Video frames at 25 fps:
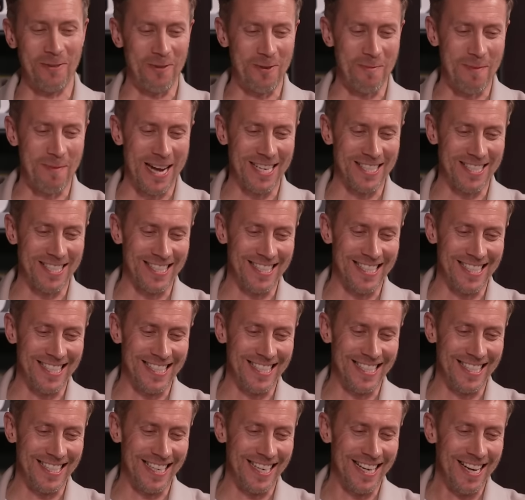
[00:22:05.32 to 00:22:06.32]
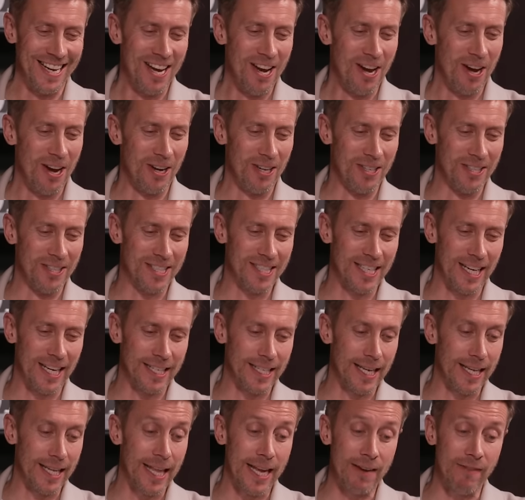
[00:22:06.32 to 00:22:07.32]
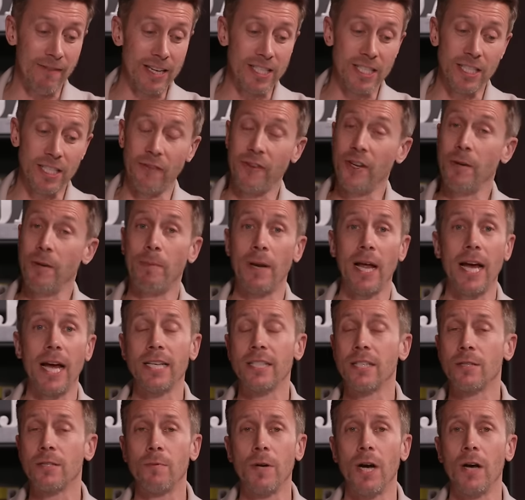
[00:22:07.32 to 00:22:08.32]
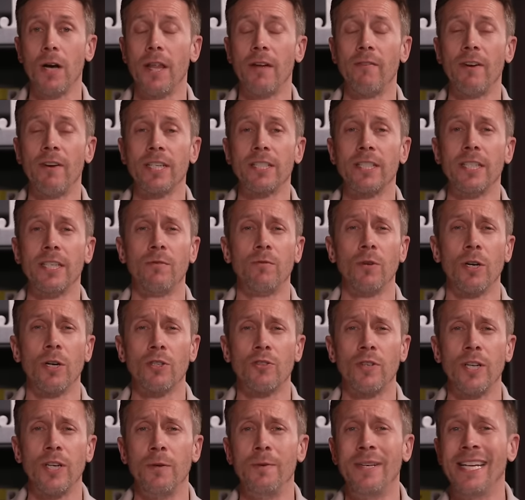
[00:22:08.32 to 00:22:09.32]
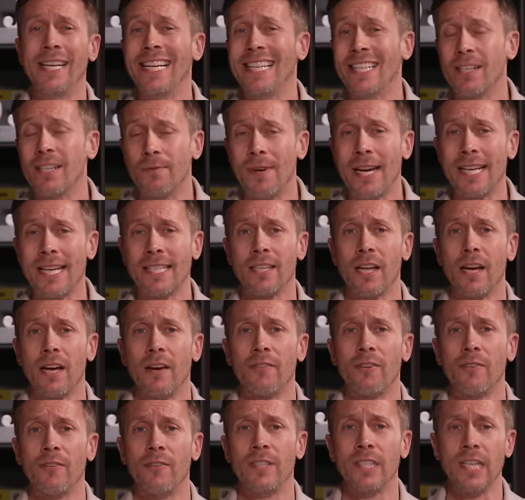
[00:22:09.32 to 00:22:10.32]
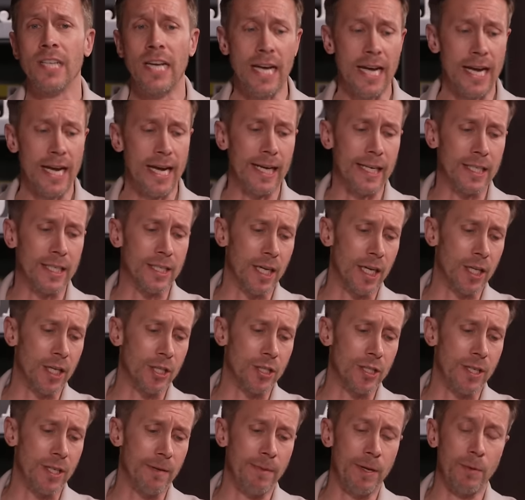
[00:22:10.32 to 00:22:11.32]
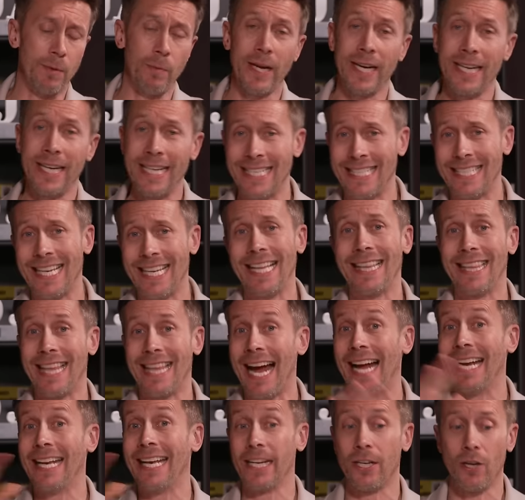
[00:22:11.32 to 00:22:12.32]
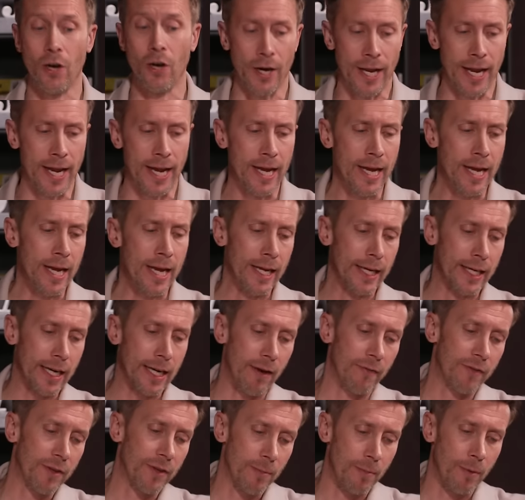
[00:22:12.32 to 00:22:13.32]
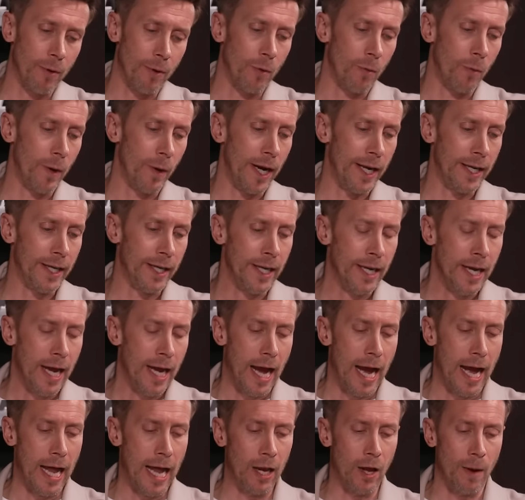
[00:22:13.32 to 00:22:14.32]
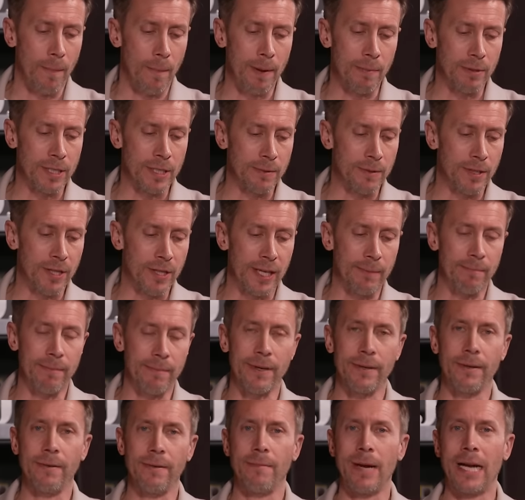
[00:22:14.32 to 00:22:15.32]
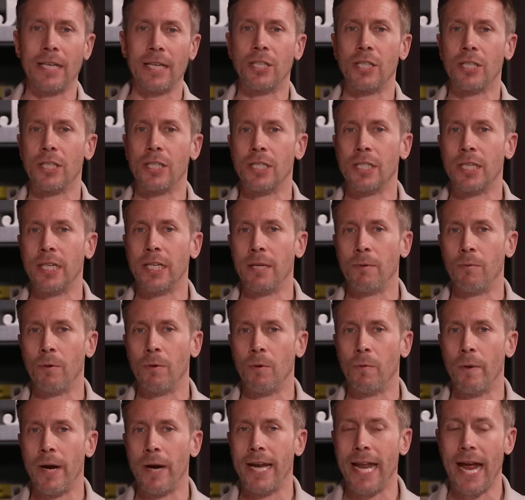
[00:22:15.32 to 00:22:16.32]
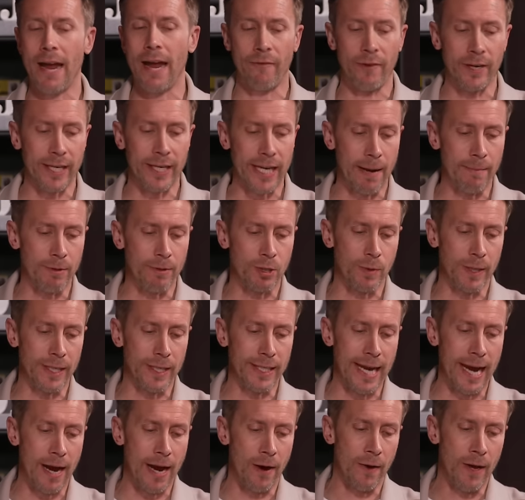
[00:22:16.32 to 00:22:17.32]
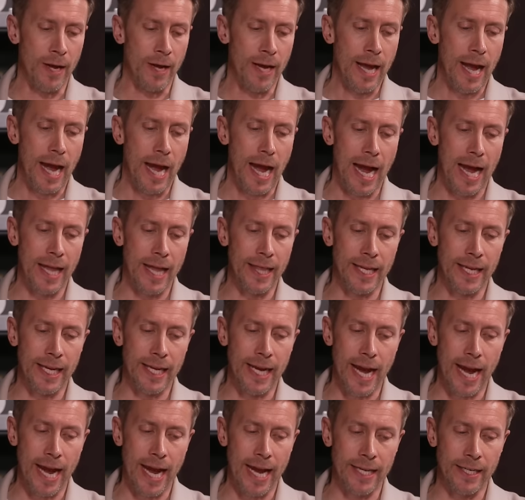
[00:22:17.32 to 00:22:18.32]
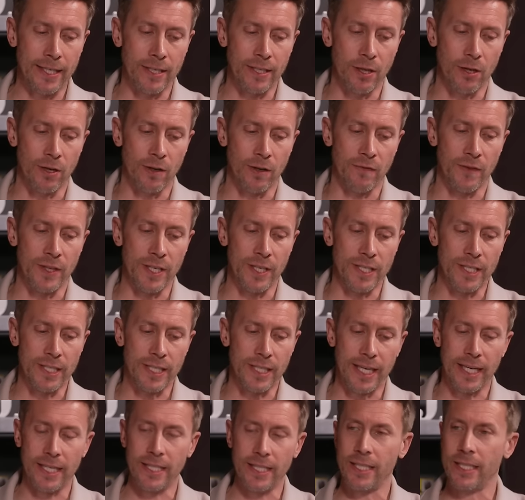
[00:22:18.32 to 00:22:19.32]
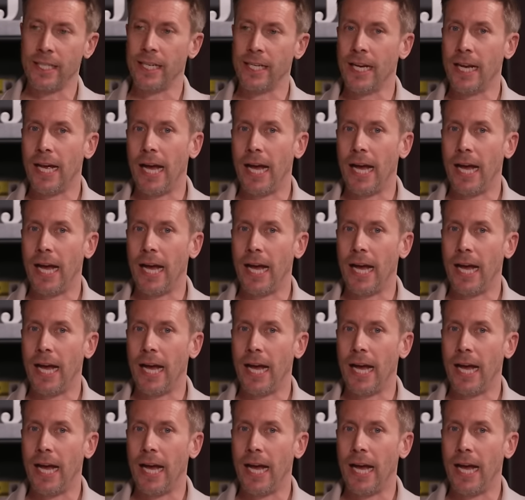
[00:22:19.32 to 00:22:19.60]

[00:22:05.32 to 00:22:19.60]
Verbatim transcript: for Manchester City on Sunday. They arrested a few players as well. They arrested Rodri, who needed a rest after his exertions in midweek, and he said that and he got it. Comfortable win. Uh, a lot of people seem to think Ma Manchester City will win every game between now and the end of the season.